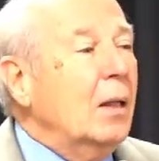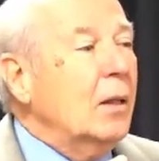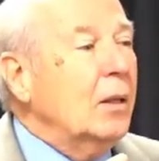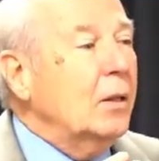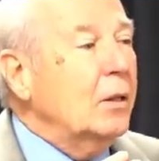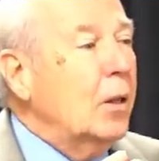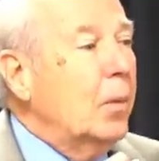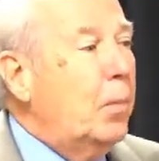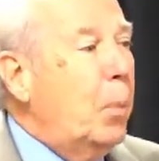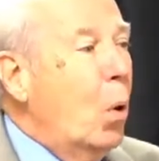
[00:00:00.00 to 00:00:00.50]

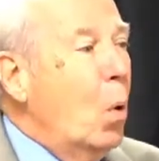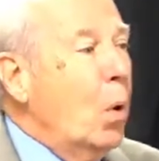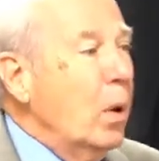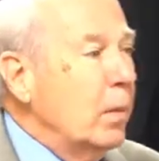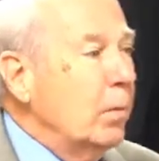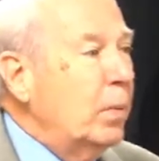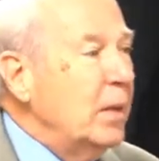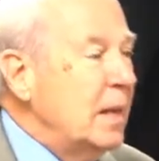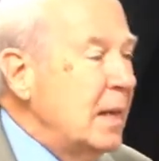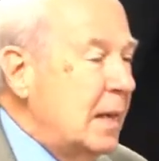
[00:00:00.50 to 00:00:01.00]
The point
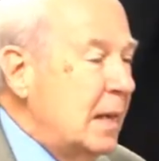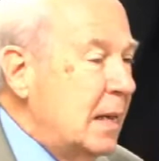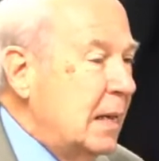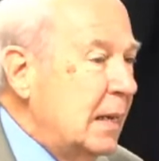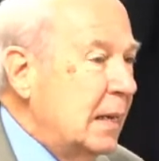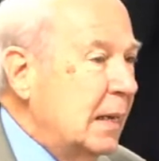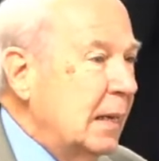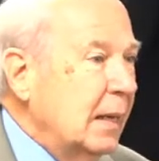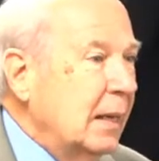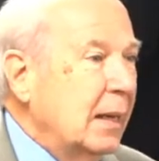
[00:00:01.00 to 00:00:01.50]

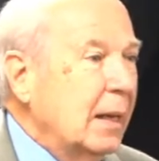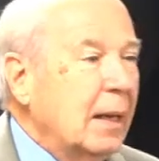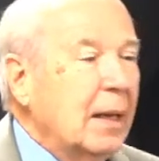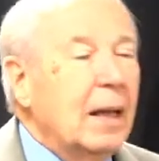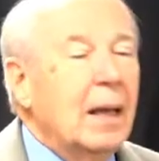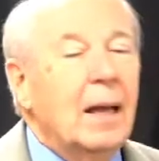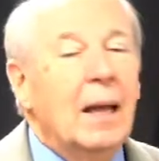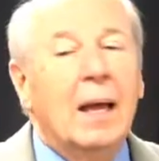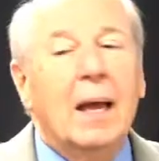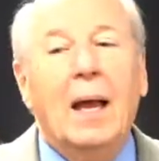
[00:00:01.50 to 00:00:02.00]
being
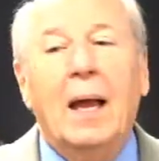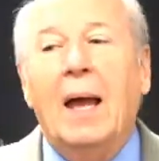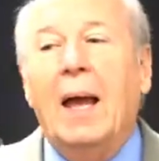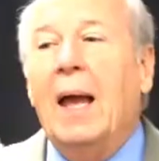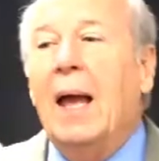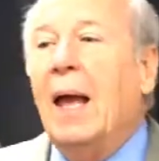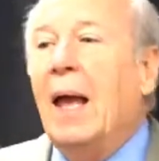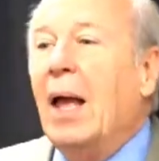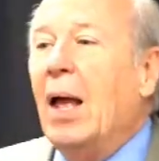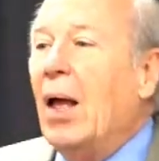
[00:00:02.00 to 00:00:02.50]

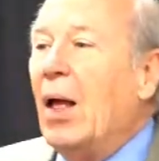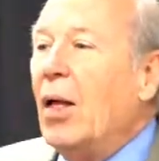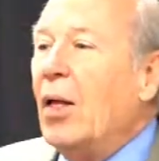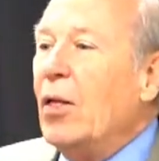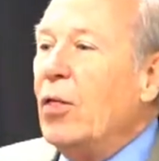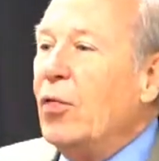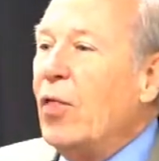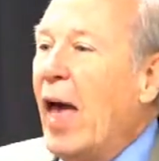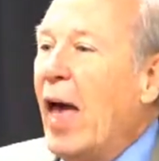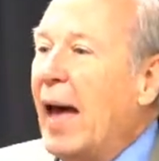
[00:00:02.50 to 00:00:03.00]

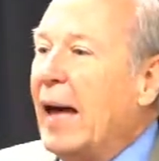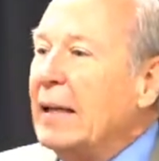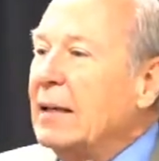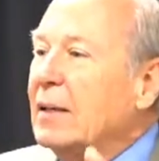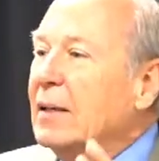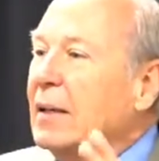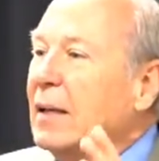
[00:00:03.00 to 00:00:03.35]
that